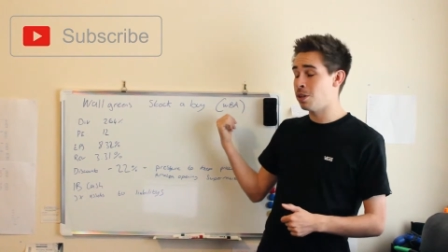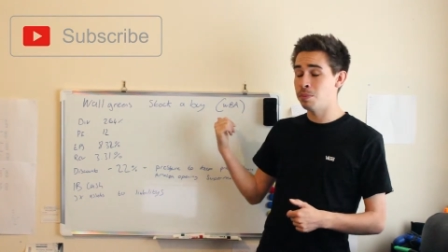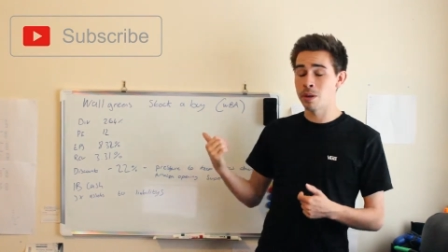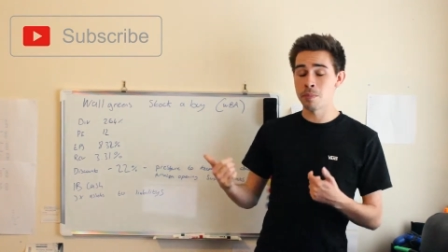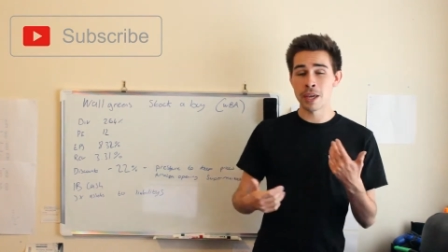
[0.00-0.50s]

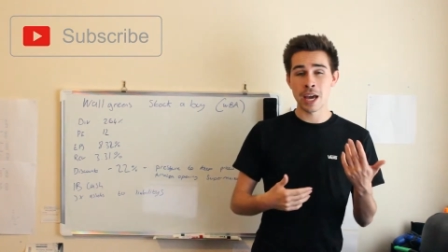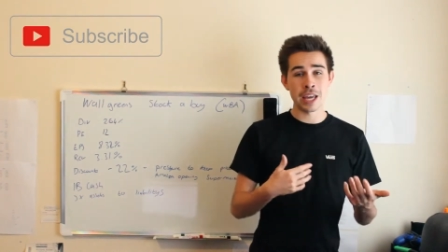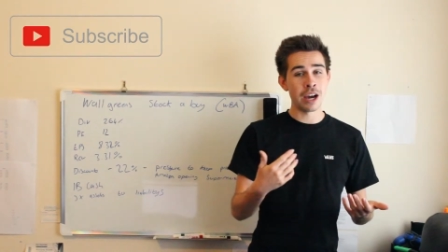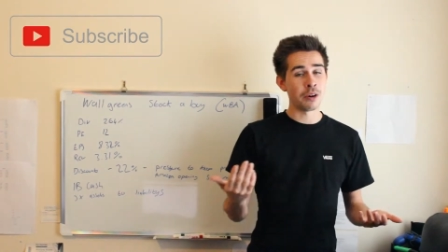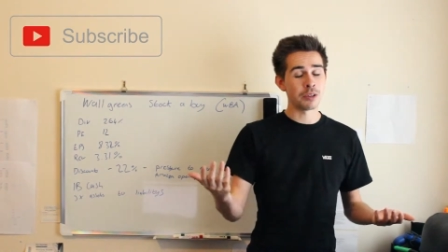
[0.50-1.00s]

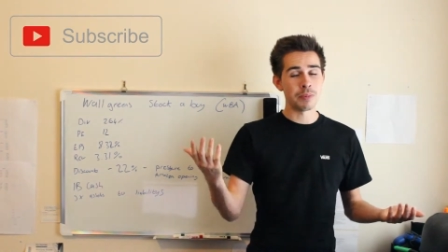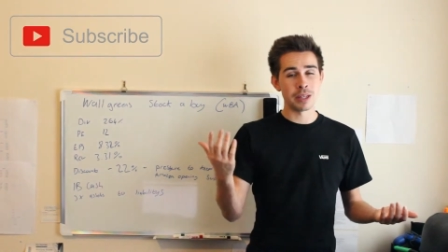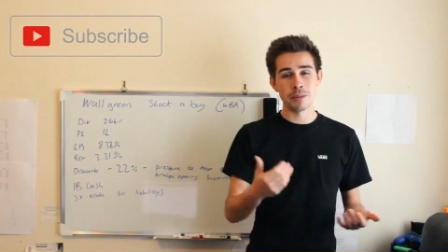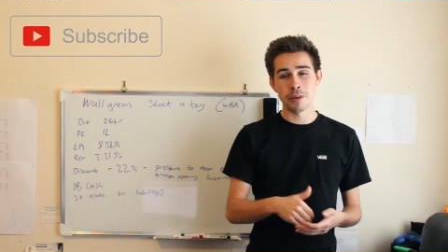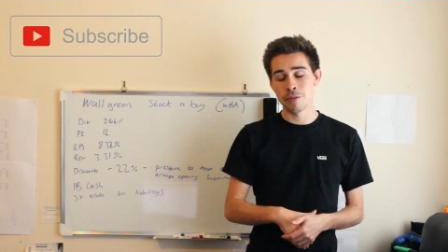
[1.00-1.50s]
WBA, it always
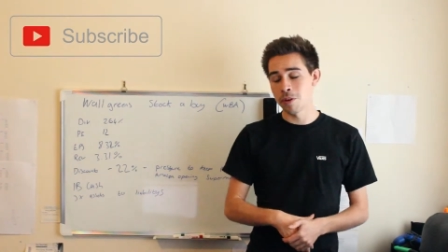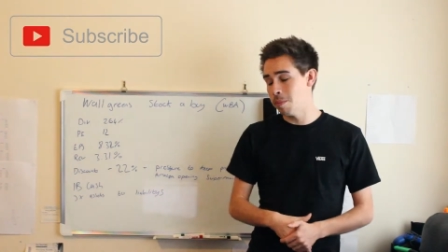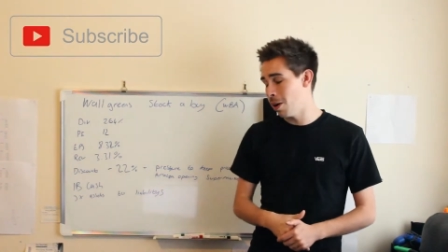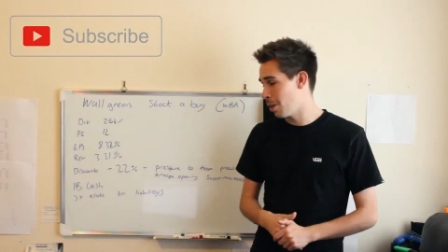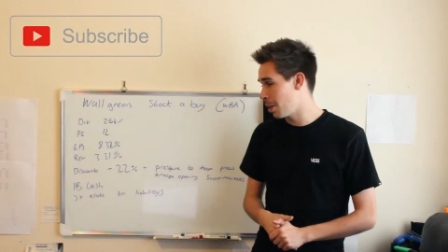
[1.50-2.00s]
reminds me of a football